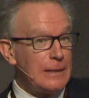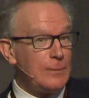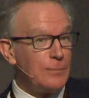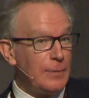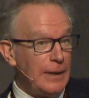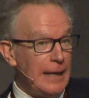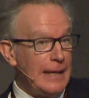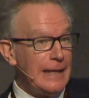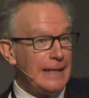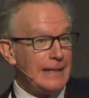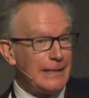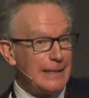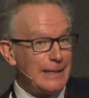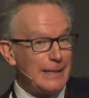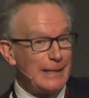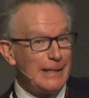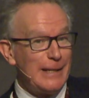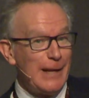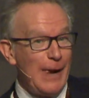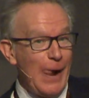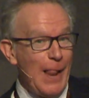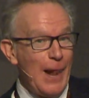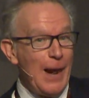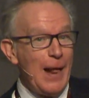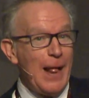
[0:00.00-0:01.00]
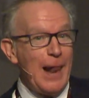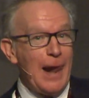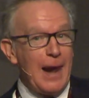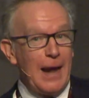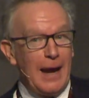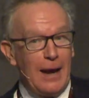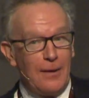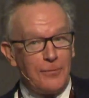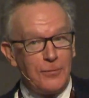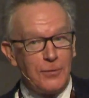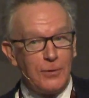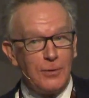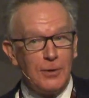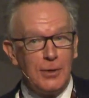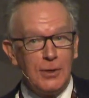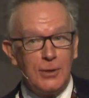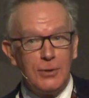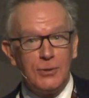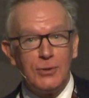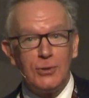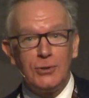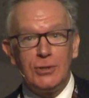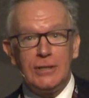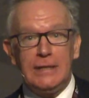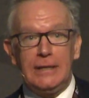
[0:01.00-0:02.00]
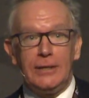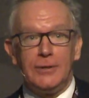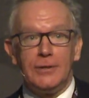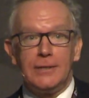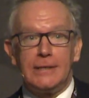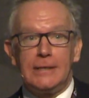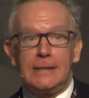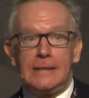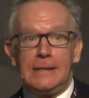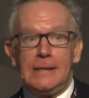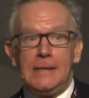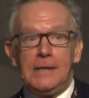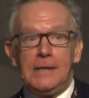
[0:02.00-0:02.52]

in place after 100 years.